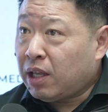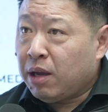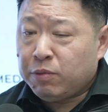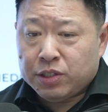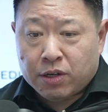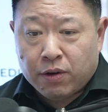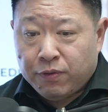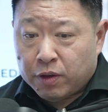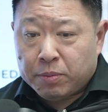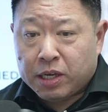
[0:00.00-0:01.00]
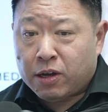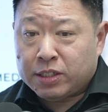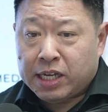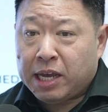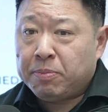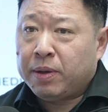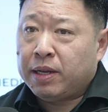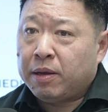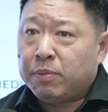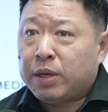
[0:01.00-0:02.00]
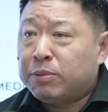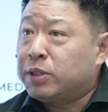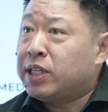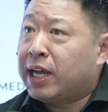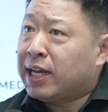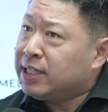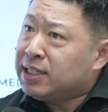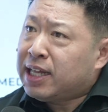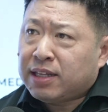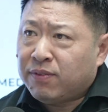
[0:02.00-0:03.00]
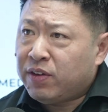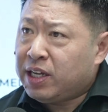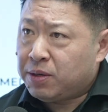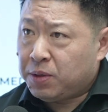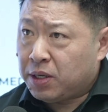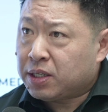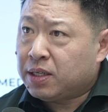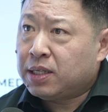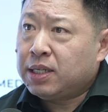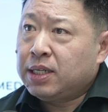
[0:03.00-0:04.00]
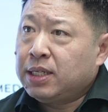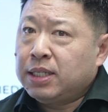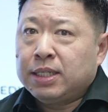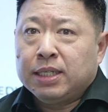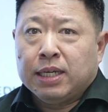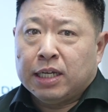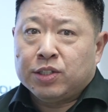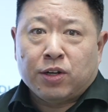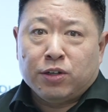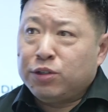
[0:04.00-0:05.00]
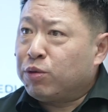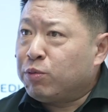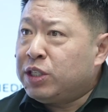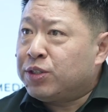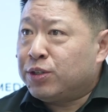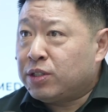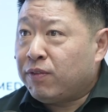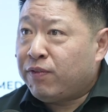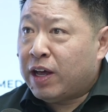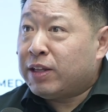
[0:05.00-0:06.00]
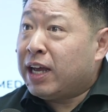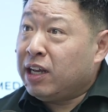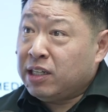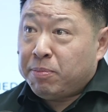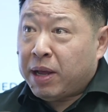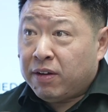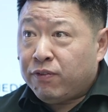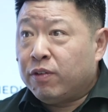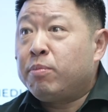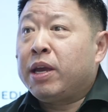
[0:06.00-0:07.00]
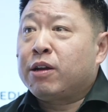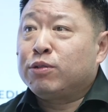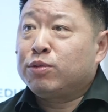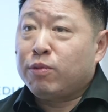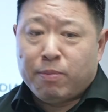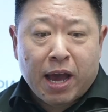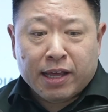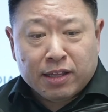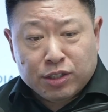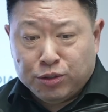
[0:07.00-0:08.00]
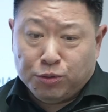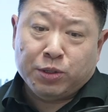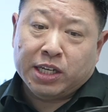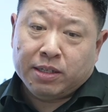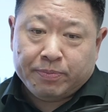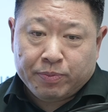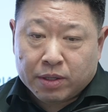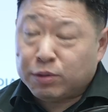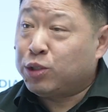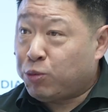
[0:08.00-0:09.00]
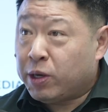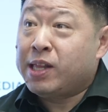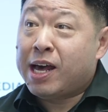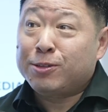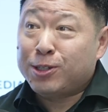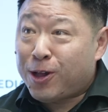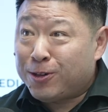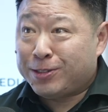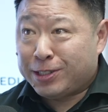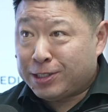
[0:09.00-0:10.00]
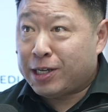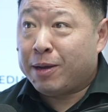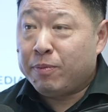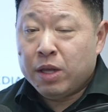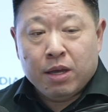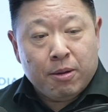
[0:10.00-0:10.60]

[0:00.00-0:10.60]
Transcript: And we started filming on tape. And then I was like, I didn't like the video look. And started doing research and found that independent filmmakers were buying this unit. It was $20,000 at the time.